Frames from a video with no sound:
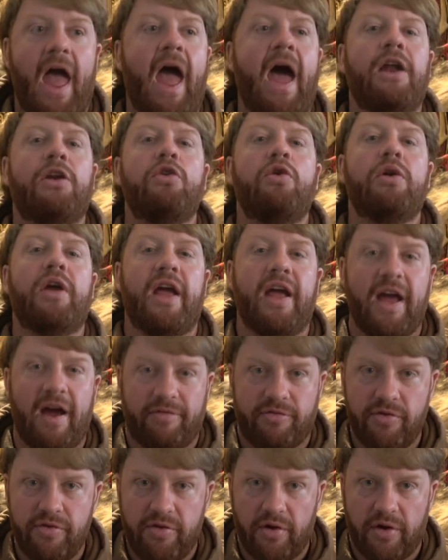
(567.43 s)
and looking
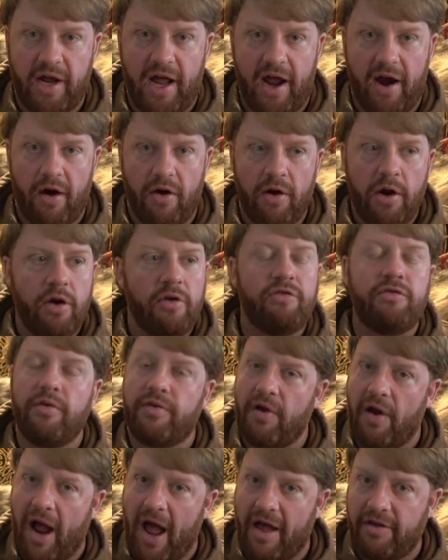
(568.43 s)
after their care. So
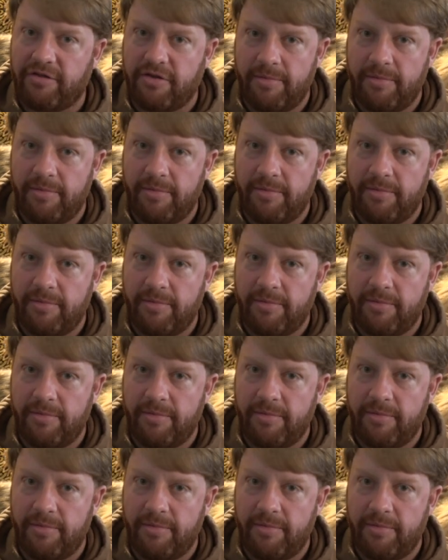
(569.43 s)
there has